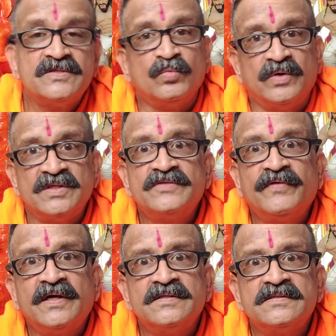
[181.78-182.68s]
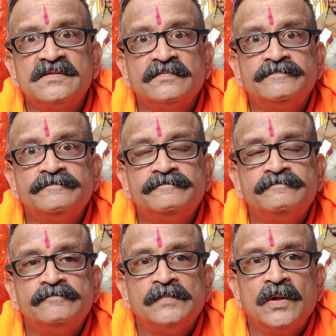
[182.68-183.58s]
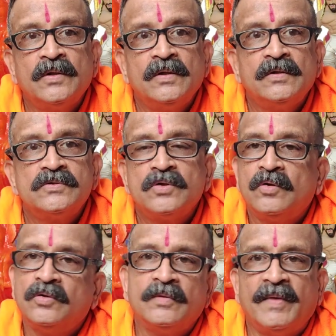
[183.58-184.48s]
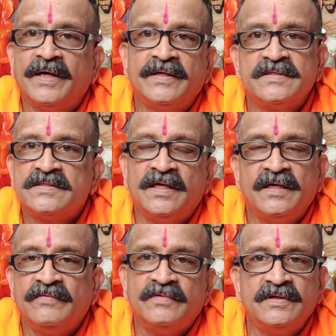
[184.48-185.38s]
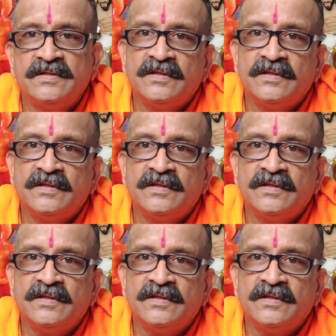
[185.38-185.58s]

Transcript: things worse for us. So the monkeys gave